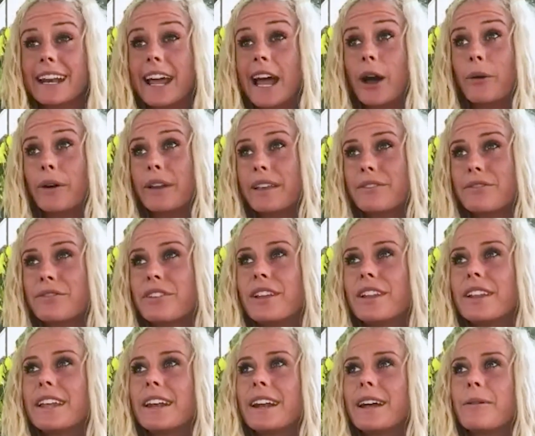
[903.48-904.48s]
now I can
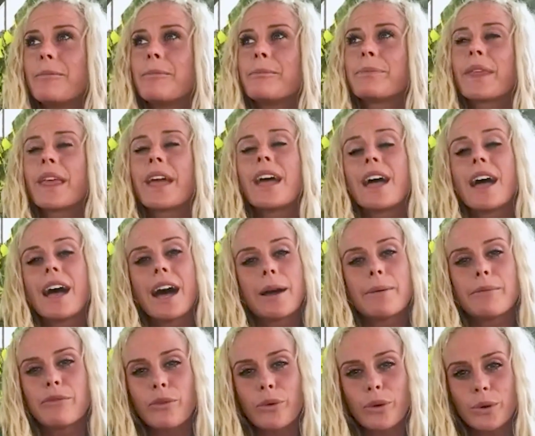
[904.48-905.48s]
feel it. I'm
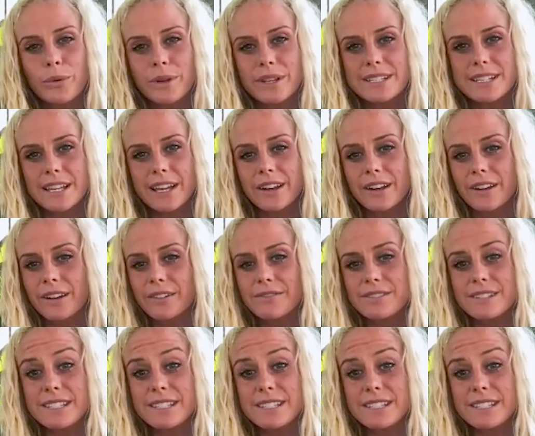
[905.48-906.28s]
4 weeks out of